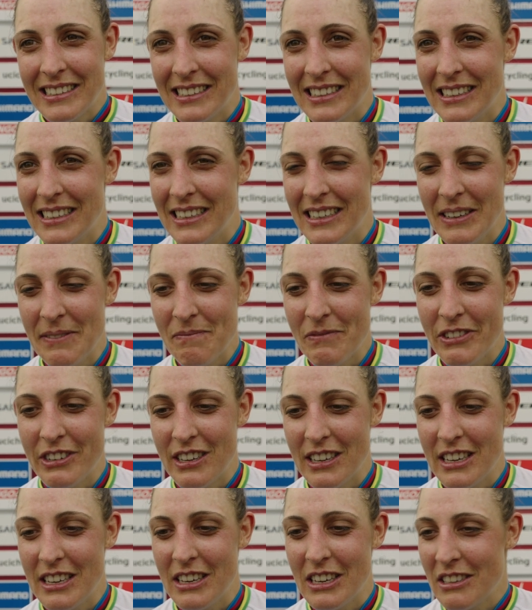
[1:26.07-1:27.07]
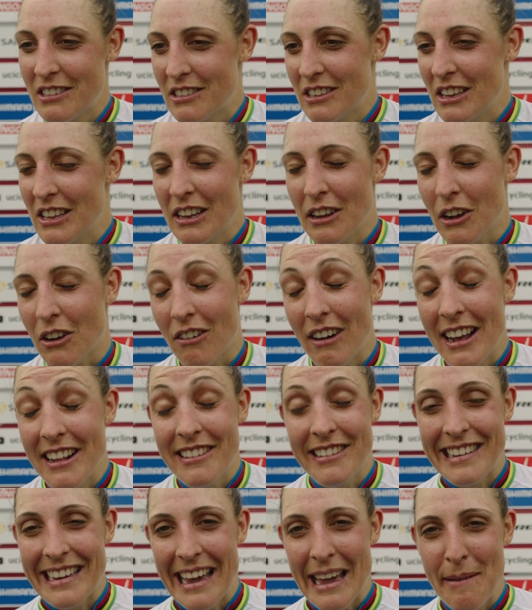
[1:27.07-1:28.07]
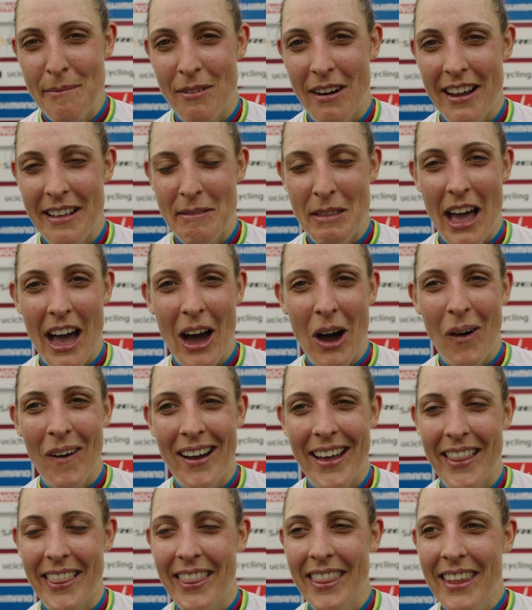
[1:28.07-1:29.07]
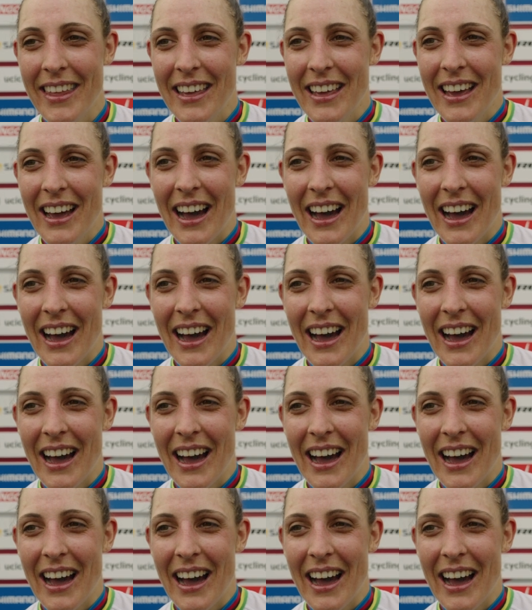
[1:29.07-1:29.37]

She, she's in a great shape right now, and